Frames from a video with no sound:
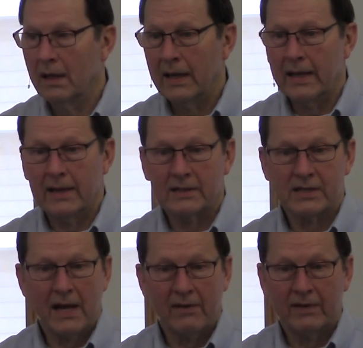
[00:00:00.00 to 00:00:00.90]
He
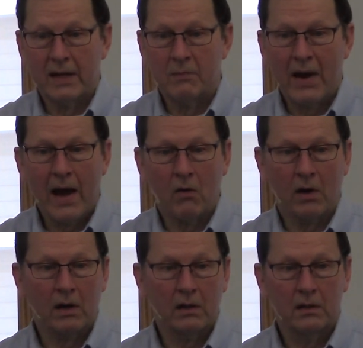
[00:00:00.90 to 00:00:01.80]
doesn't have any power.
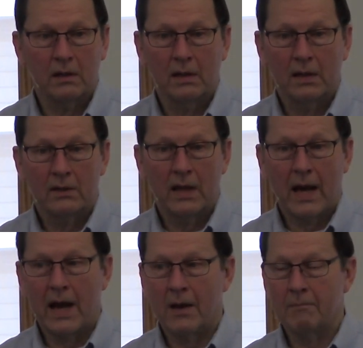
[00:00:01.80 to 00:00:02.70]

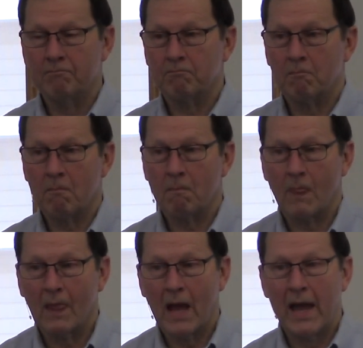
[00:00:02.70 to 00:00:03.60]
Um,
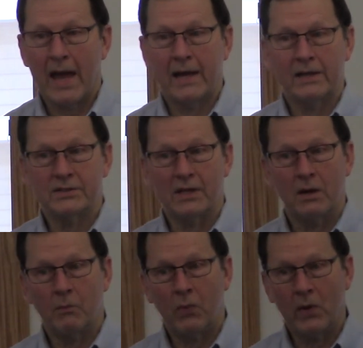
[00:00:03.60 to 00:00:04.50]
and, is it
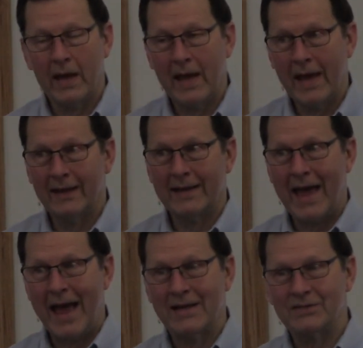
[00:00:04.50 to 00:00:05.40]
appoint, and
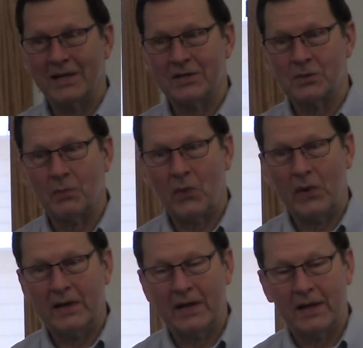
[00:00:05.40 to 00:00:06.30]
as it is
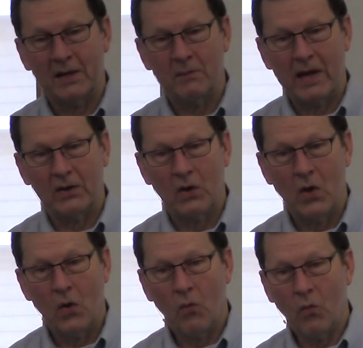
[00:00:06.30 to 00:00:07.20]
appointed unto men
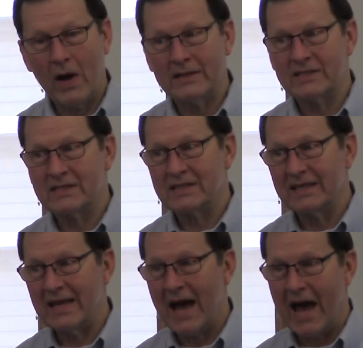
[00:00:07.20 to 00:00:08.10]
once to
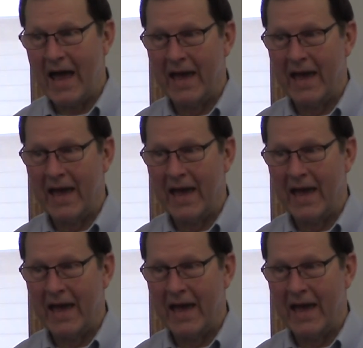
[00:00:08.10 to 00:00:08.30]
die,